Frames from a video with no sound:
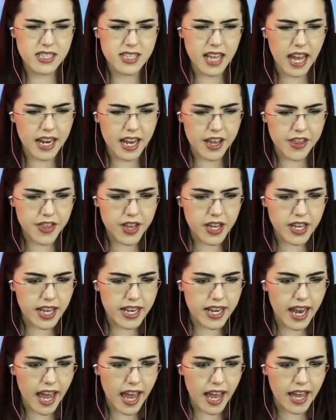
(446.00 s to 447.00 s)
and I think
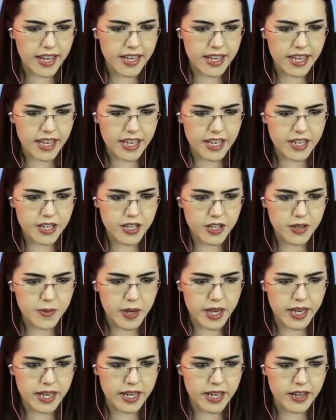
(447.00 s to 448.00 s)
an egg
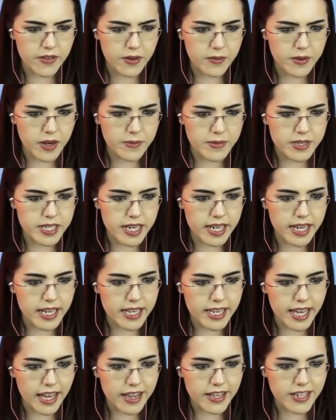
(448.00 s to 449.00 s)
incubating, if I'm not
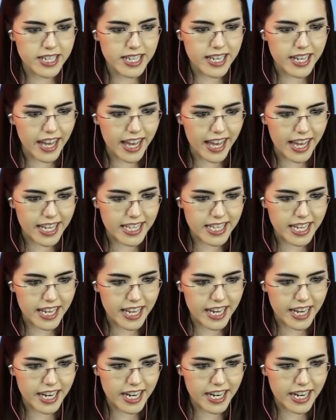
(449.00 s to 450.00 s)
mistaken. Yeah, there's a little egg
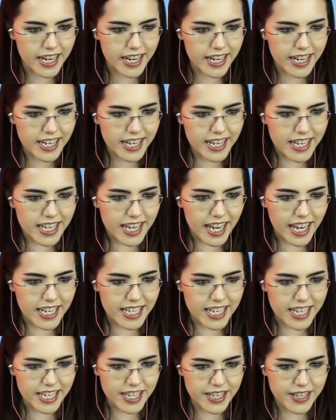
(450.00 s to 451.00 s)
there.
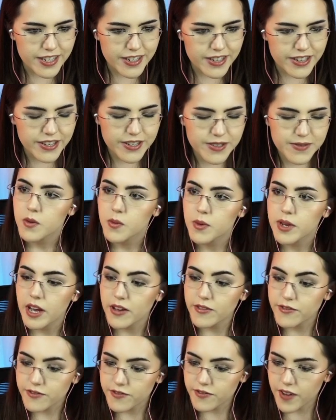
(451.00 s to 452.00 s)
Ain't it cute? We
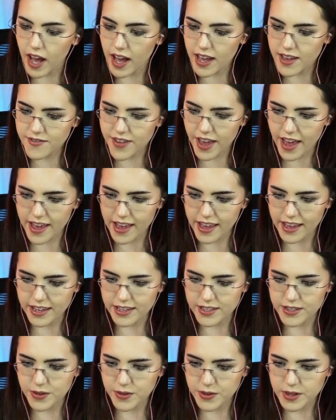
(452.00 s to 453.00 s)
got 5
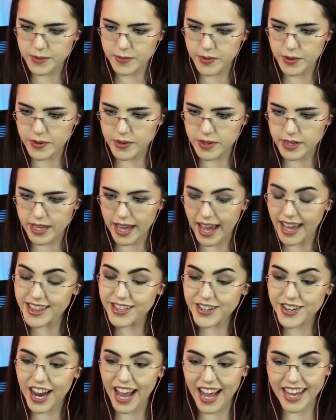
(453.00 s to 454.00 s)
eggs, holy moly. And
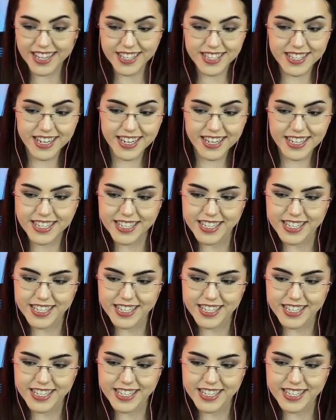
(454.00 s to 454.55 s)
they're excellent